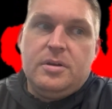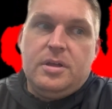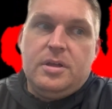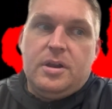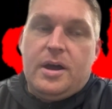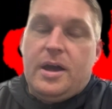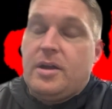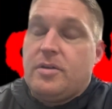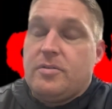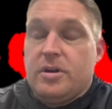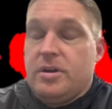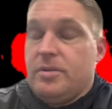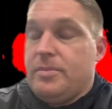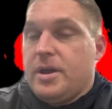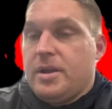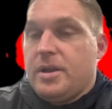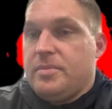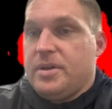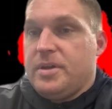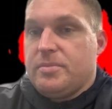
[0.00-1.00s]
I don't worry
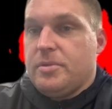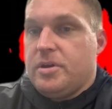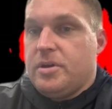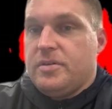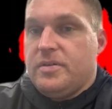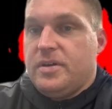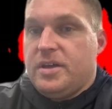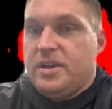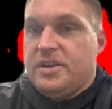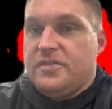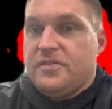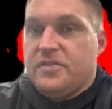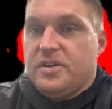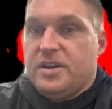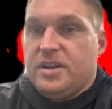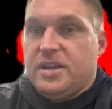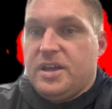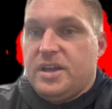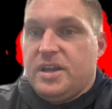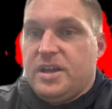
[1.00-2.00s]
about them being motivated for
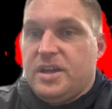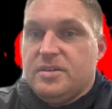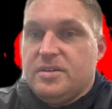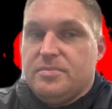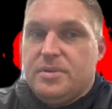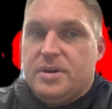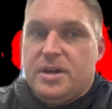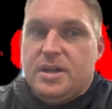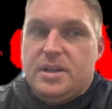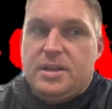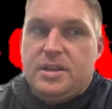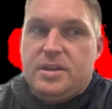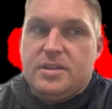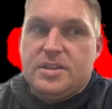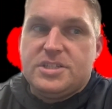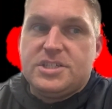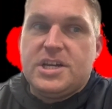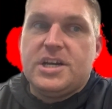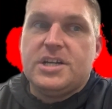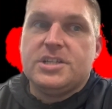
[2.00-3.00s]
Indiana, but, the
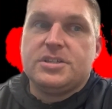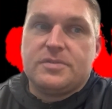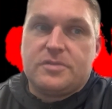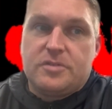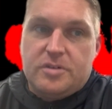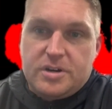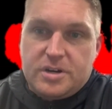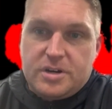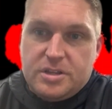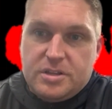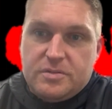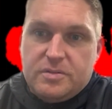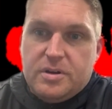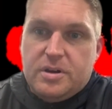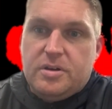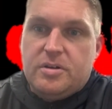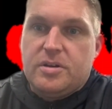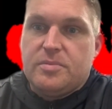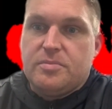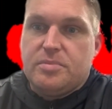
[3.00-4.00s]
challenge of going on the
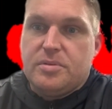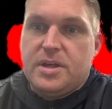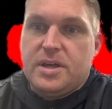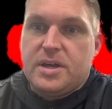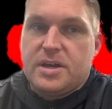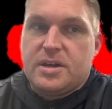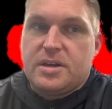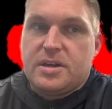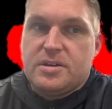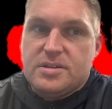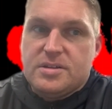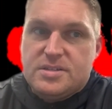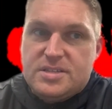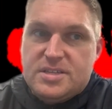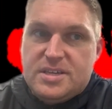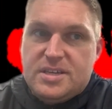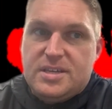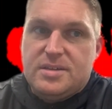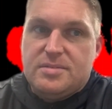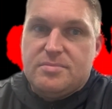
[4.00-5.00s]
road and playing a good
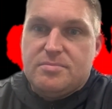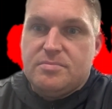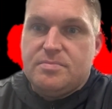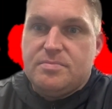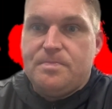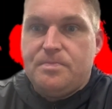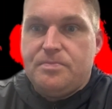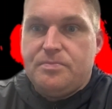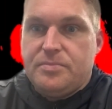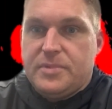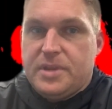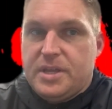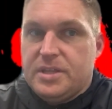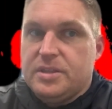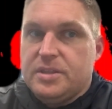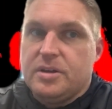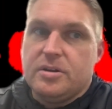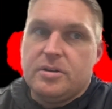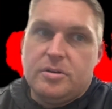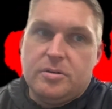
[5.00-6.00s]
team in
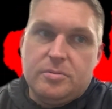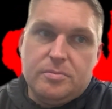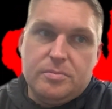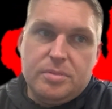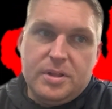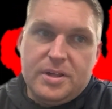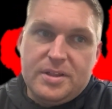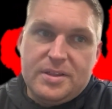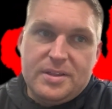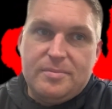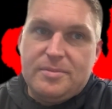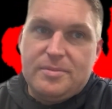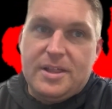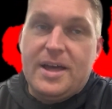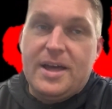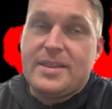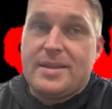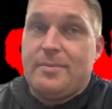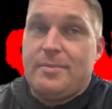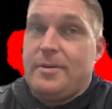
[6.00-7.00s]
their home place. I mean, the
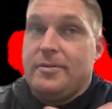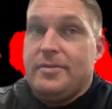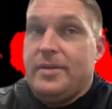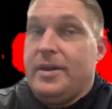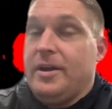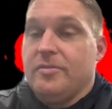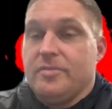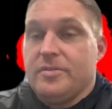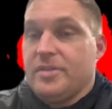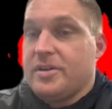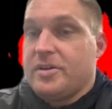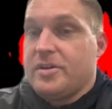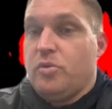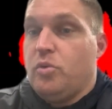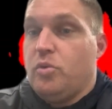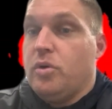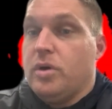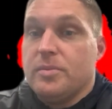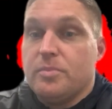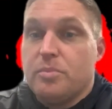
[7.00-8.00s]
last time we were there, it was like a
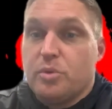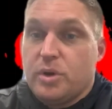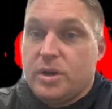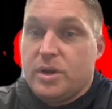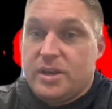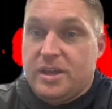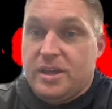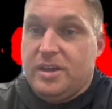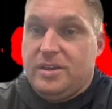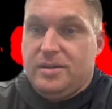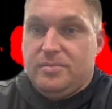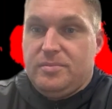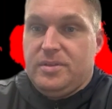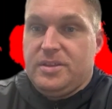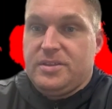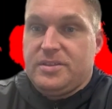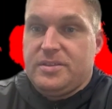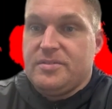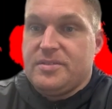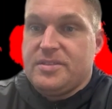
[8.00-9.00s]
1-point game.
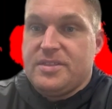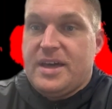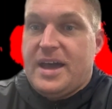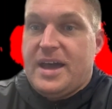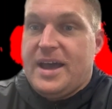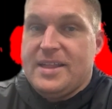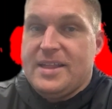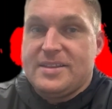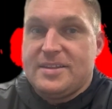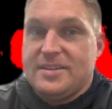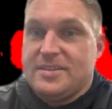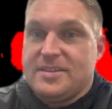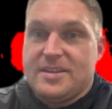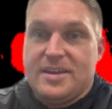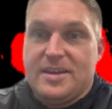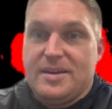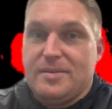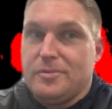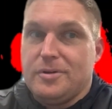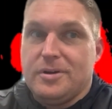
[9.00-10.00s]
It was the Haskins
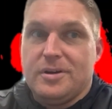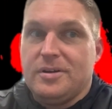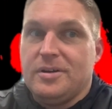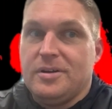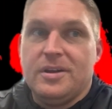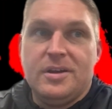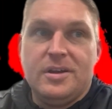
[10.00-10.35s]
game where